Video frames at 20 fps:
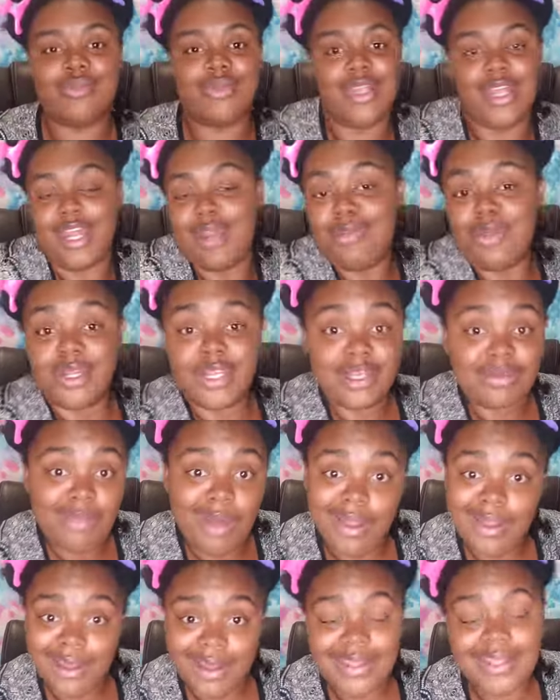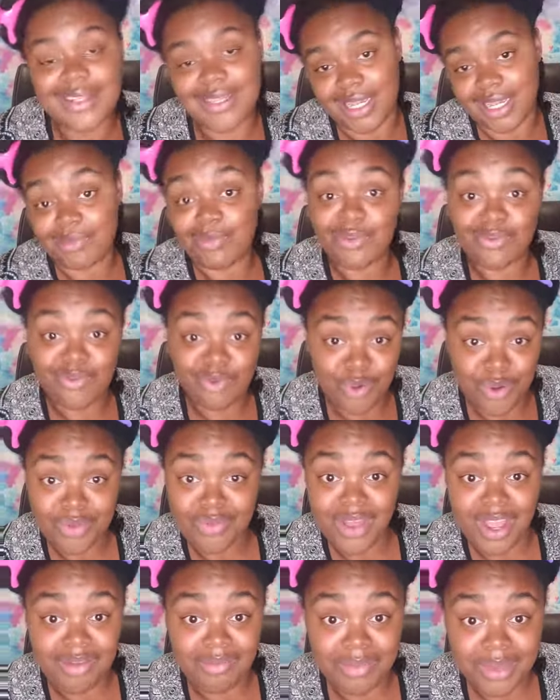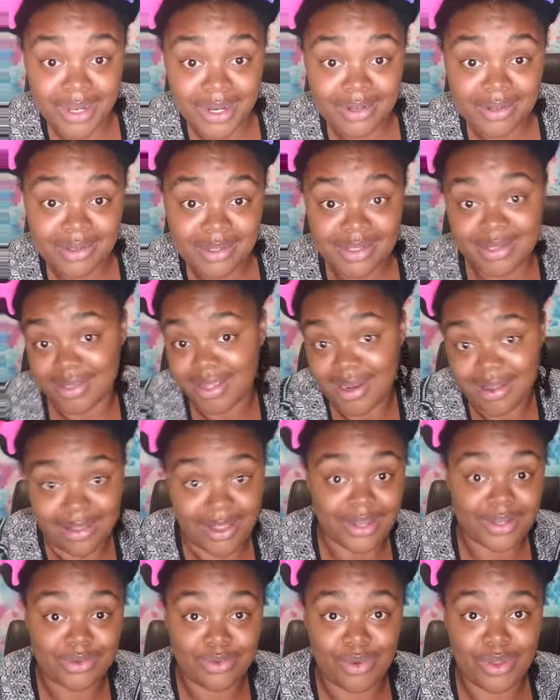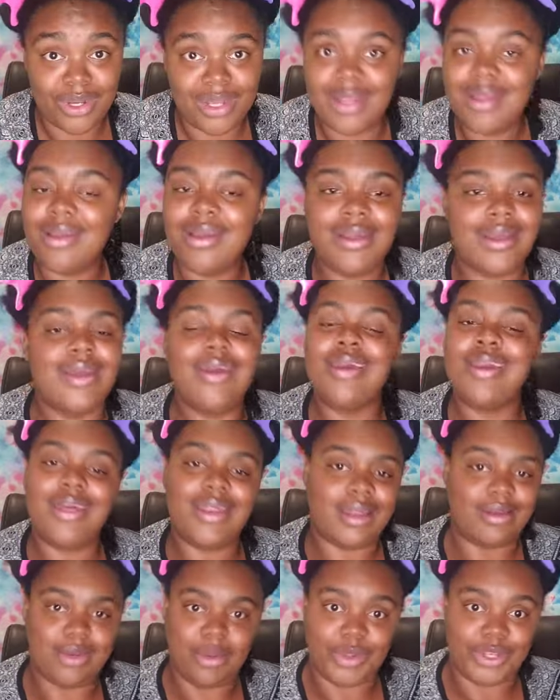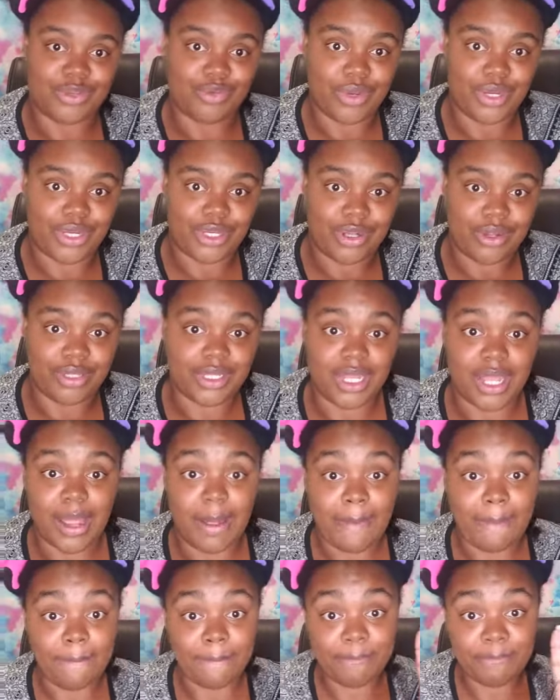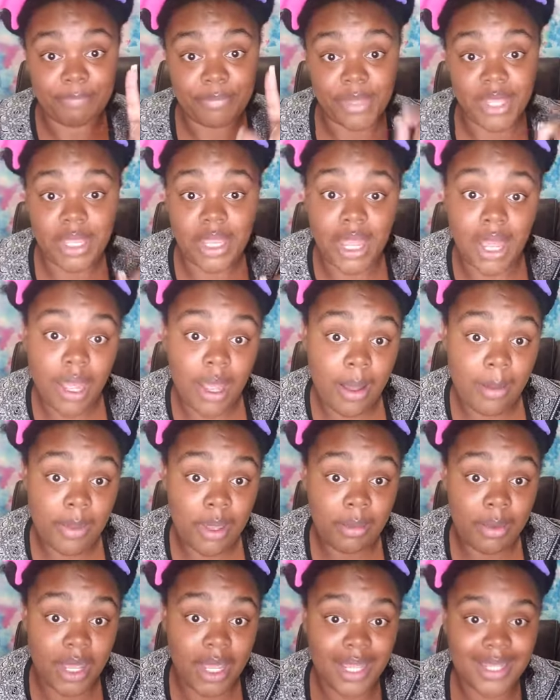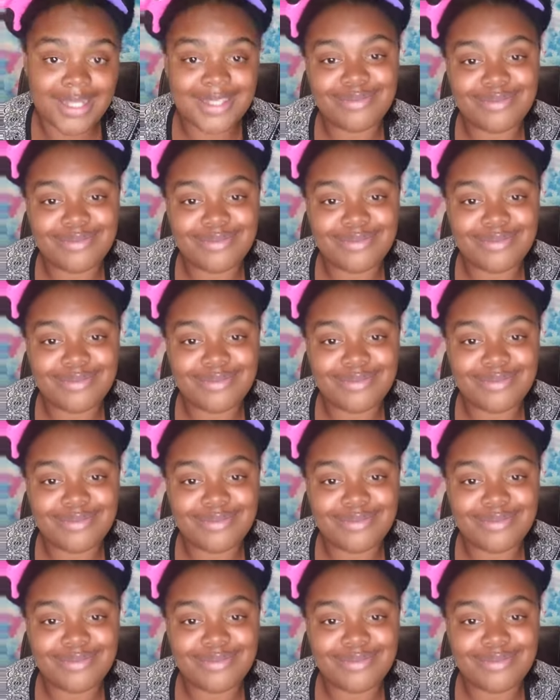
it'll be just my luck. This takes me 45 minutes instead of like 20, and I'm not about to waste y'all time. I'll be back.